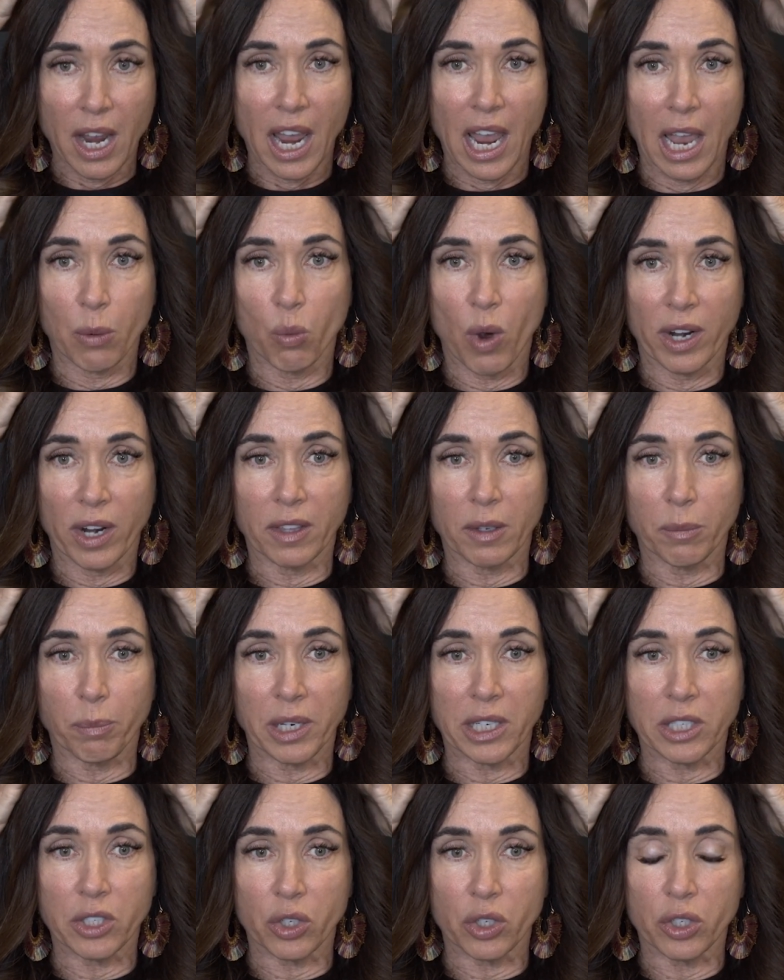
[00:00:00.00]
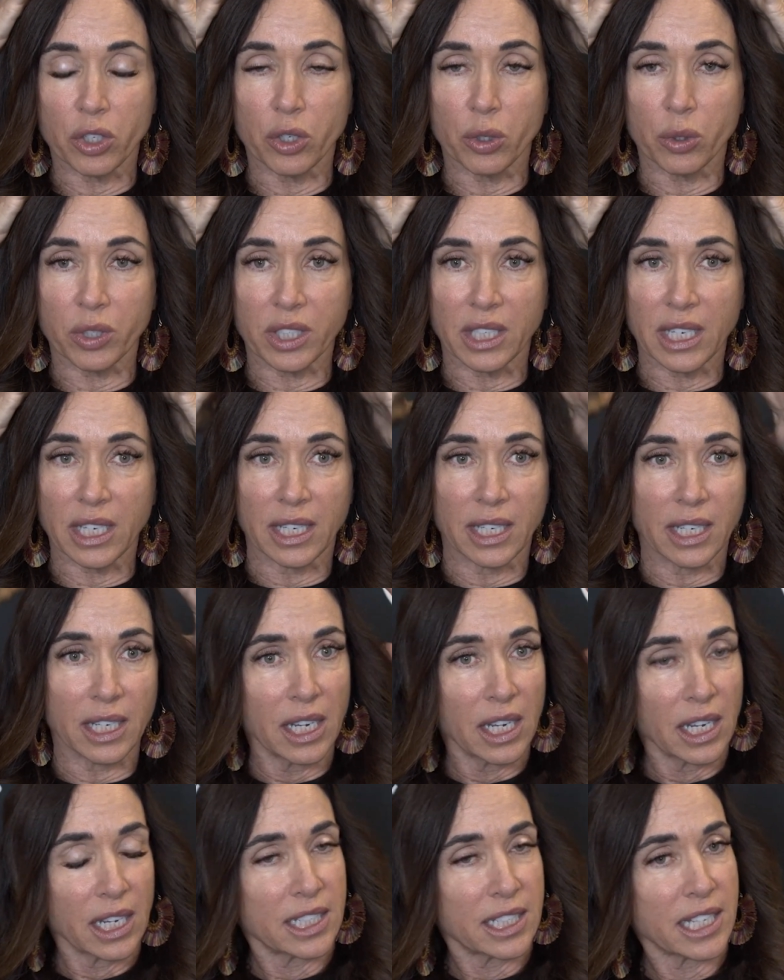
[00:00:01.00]
And one of the pictures you'll see
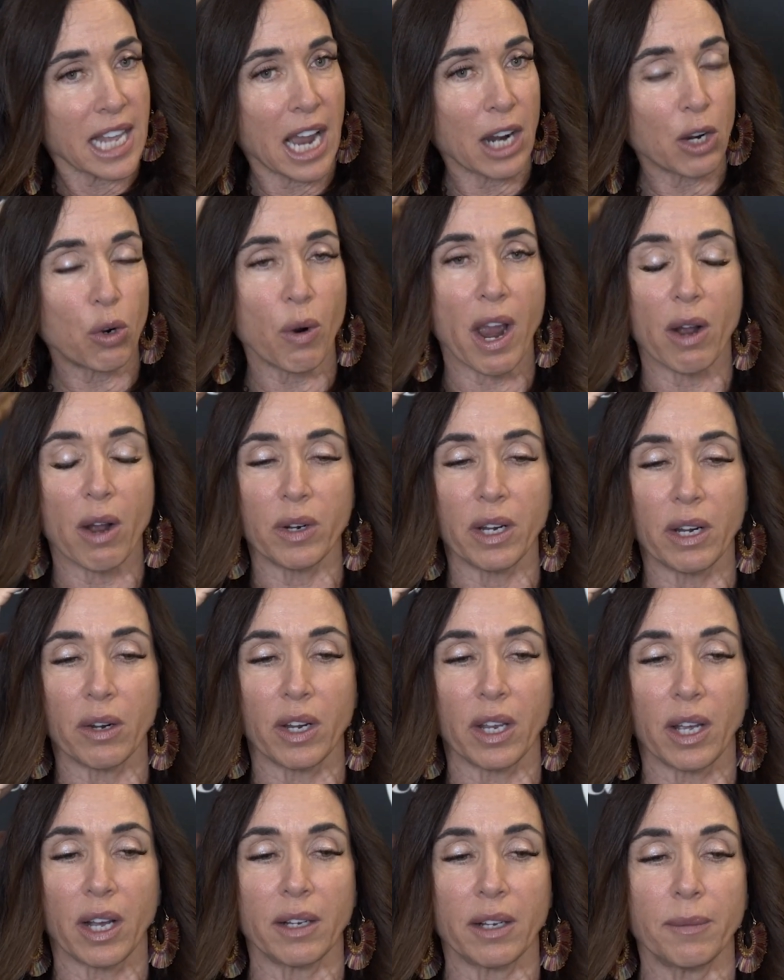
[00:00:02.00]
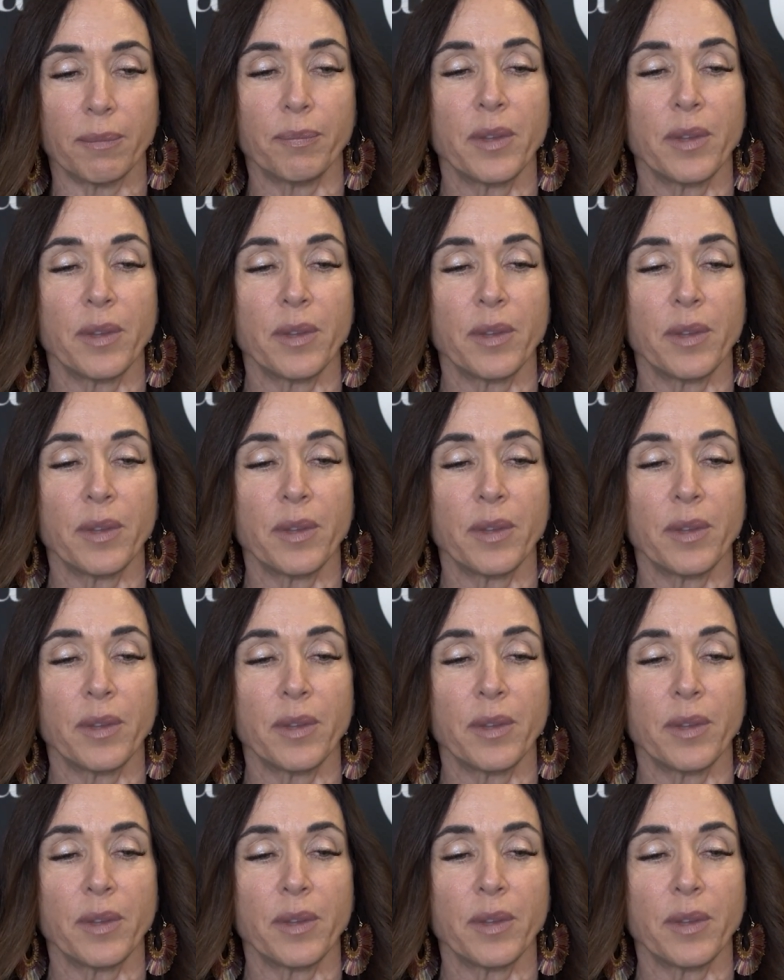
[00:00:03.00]
is that crown area.